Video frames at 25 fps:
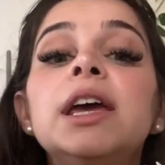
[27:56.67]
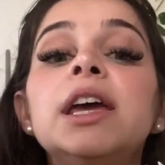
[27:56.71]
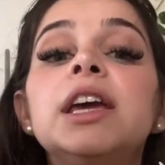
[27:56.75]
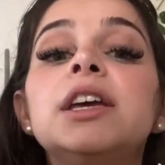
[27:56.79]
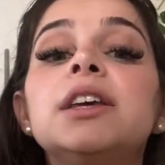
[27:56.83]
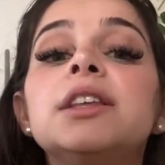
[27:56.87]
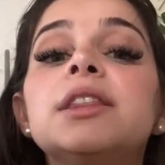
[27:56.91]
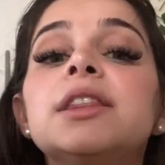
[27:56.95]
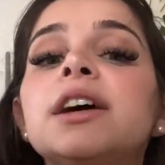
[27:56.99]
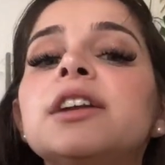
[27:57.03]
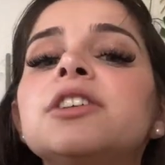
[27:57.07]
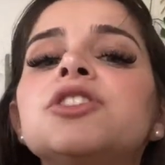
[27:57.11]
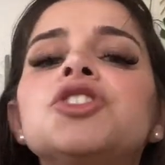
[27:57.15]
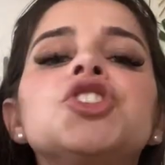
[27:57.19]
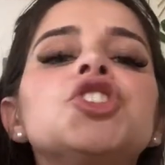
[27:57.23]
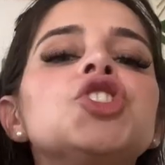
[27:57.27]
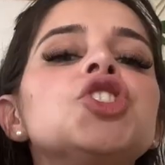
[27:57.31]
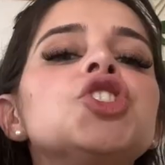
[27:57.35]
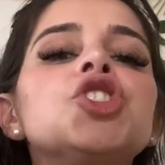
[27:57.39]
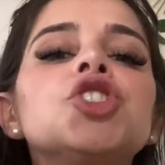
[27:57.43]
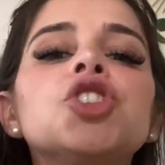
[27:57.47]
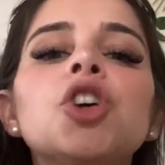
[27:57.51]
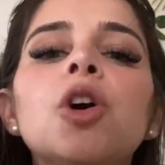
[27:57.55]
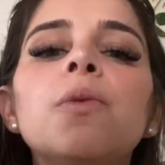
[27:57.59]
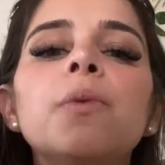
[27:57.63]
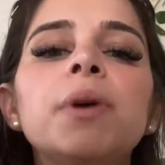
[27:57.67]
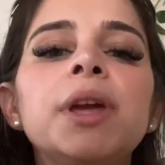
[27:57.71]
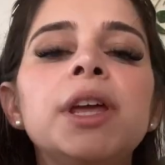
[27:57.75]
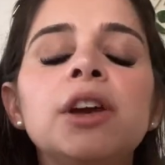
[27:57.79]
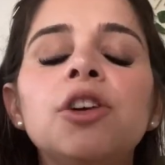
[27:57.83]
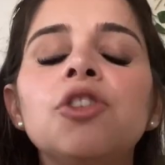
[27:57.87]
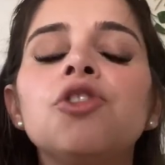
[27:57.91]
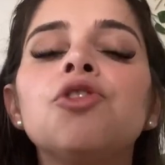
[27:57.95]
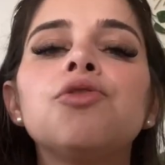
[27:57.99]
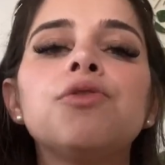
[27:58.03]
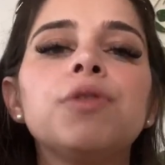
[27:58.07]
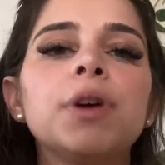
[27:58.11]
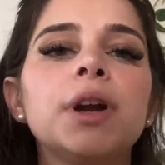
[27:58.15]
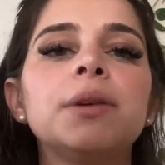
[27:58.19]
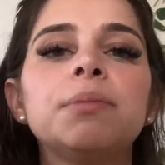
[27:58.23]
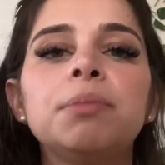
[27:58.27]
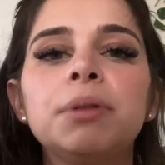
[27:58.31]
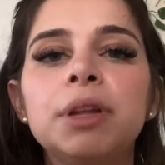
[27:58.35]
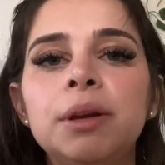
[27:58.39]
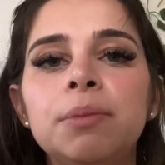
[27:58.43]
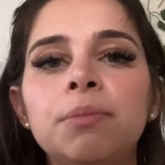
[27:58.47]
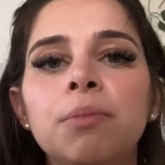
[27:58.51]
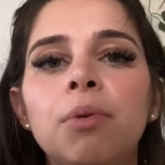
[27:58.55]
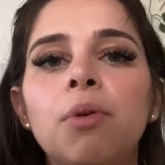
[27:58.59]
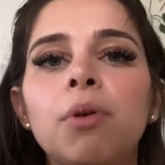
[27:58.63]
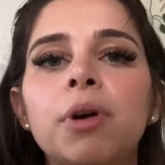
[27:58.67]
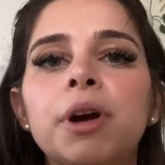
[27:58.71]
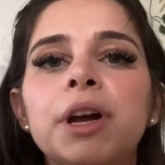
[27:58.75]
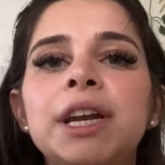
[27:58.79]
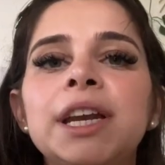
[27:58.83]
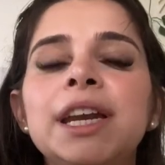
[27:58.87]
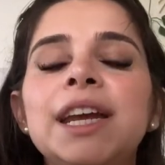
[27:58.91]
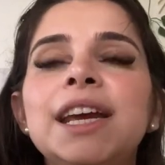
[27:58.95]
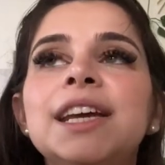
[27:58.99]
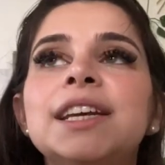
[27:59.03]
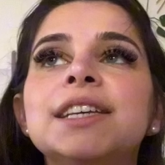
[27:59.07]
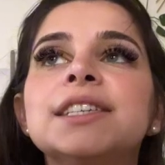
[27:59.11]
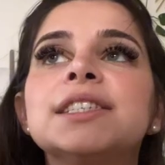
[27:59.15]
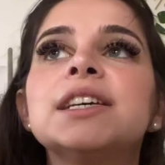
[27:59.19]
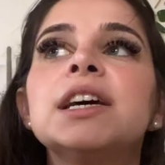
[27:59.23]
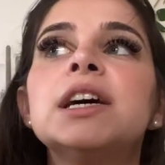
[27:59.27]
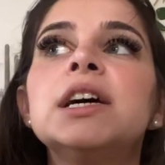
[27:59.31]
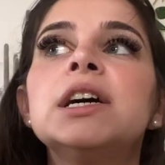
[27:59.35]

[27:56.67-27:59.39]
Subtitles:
that is so incredibly important, is